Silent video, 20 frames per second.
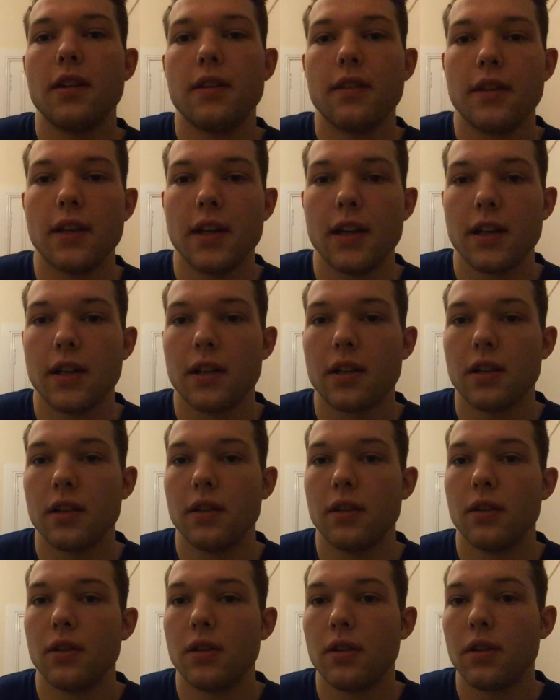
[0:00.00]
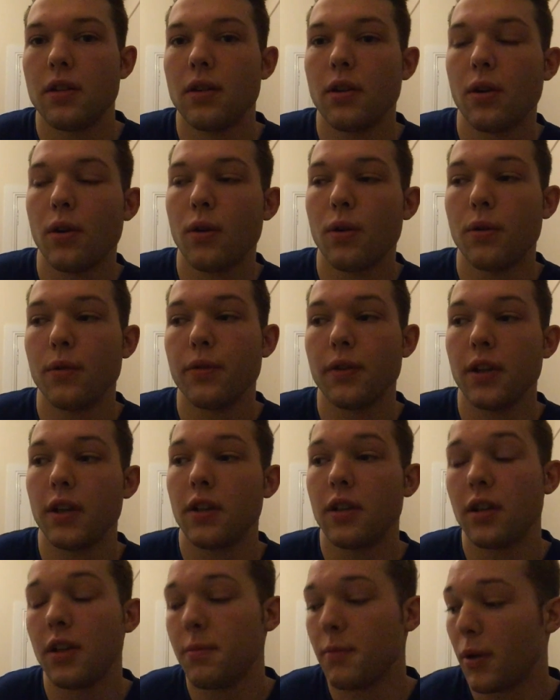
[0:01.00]
then I can hopefully
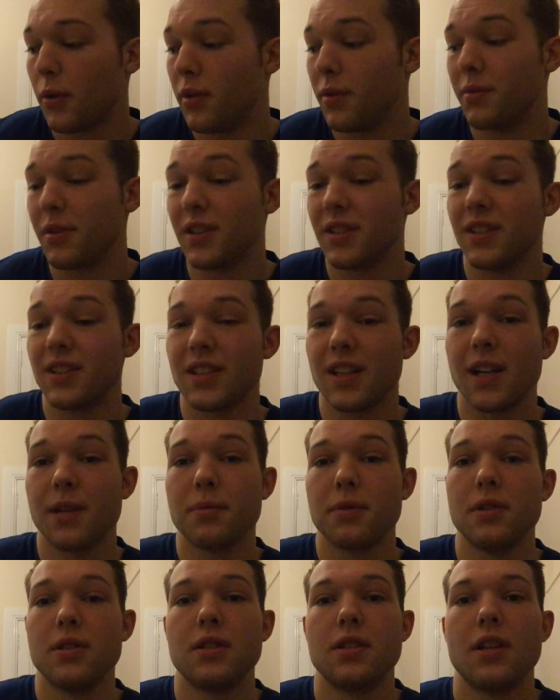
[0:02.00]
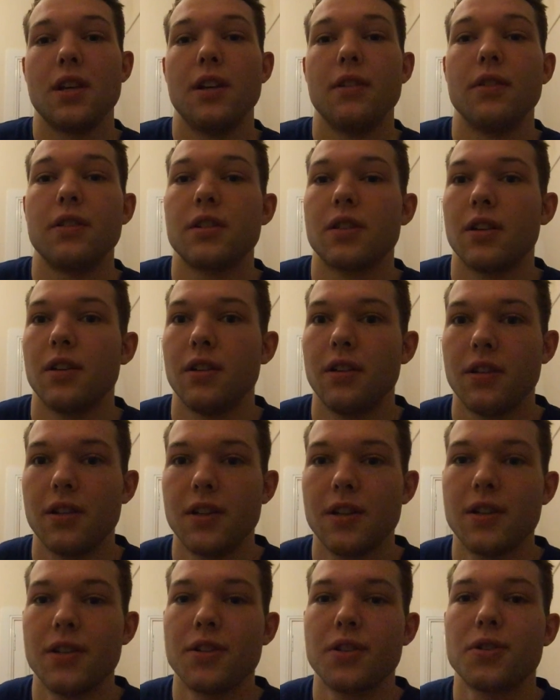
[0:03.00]
clean my room because it's an absolute state, which I'll
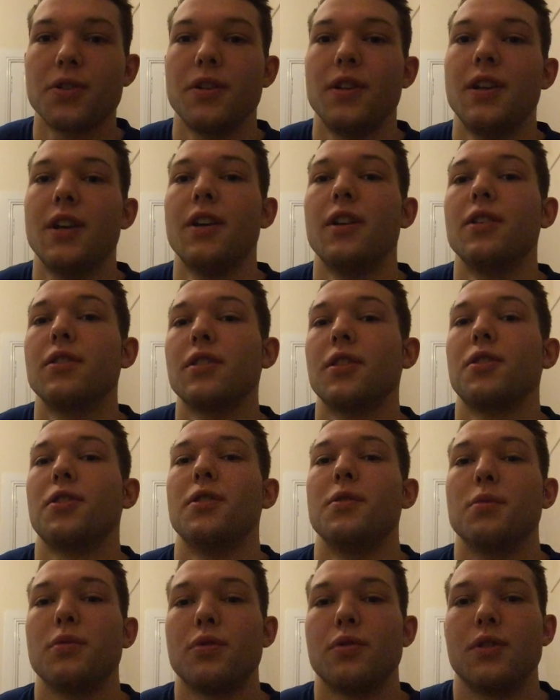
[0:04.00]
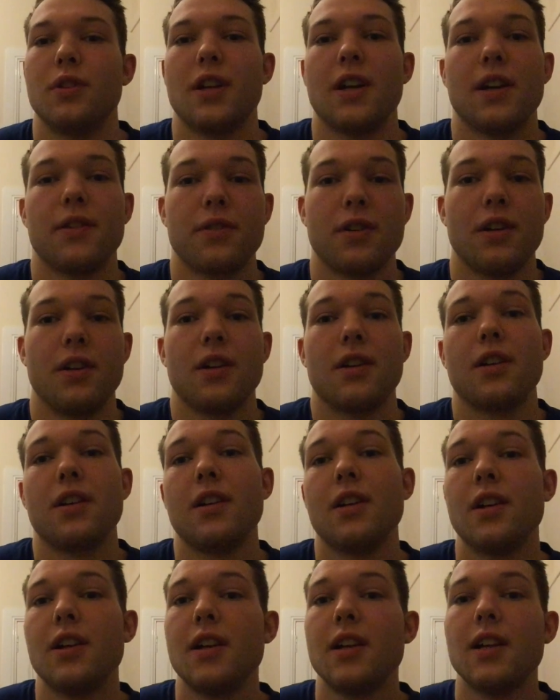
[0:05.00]
show you now. So I'll show you before and after,
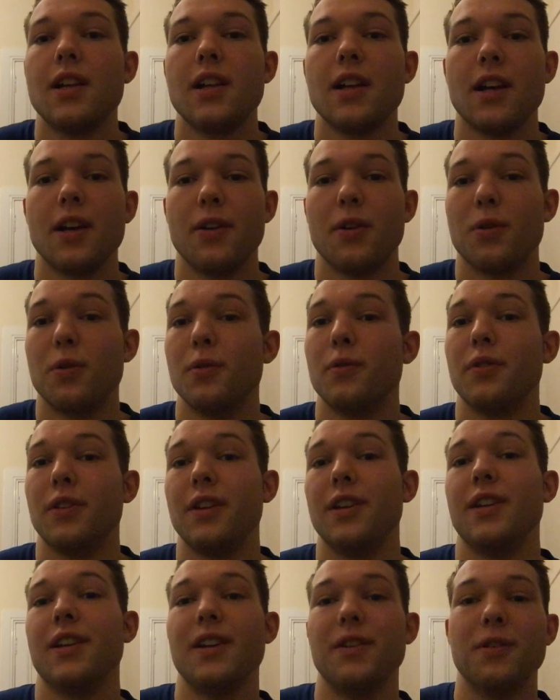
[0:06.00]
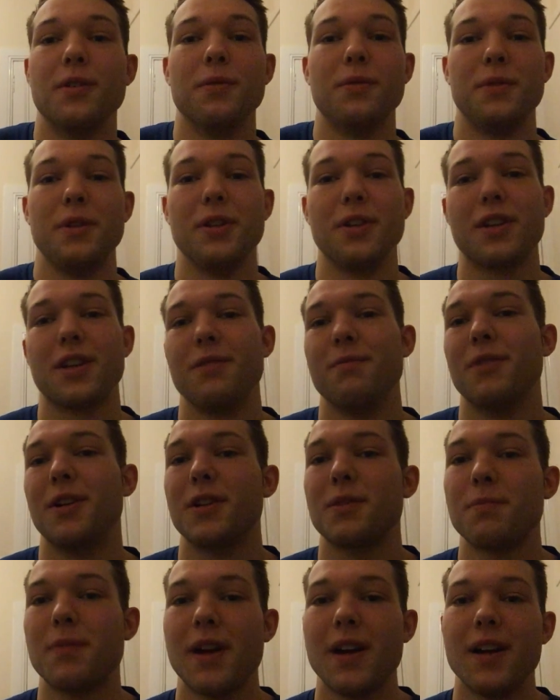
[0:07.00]
and hopefully it will be looking
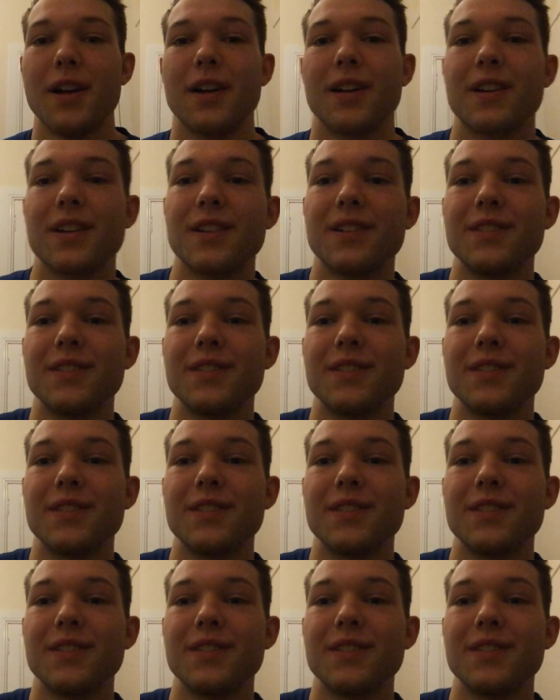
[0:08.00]
much better.